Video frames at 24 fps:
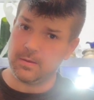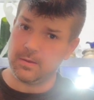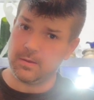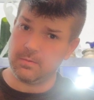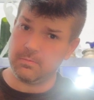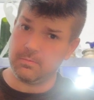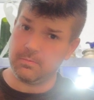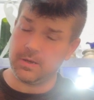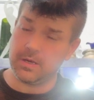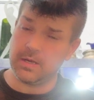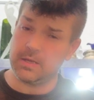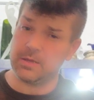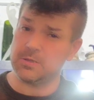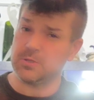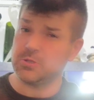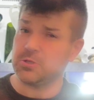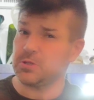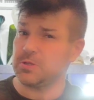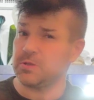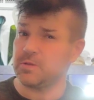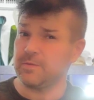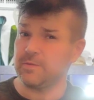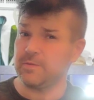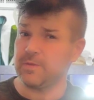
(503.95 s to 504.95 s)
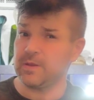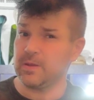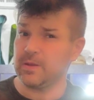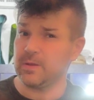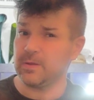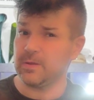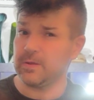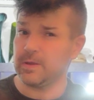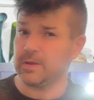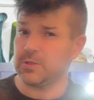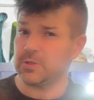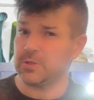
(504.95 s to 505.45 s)
But it should feel
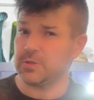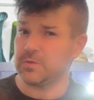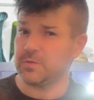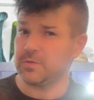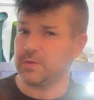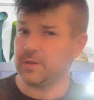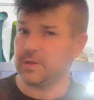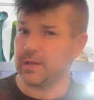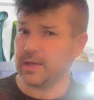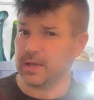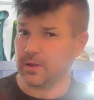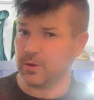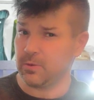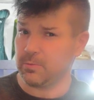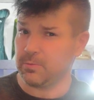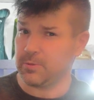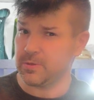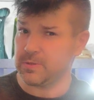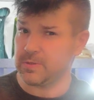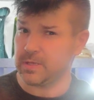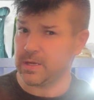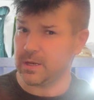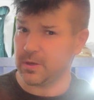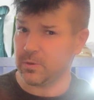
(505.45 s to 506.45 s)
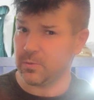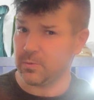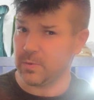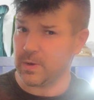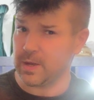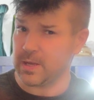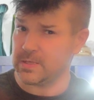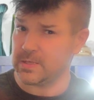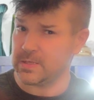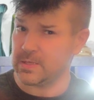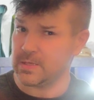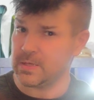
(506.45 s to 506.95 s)
like almost like a
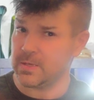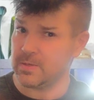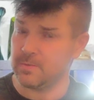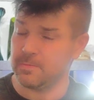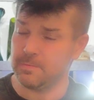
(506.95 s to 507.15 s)
resin.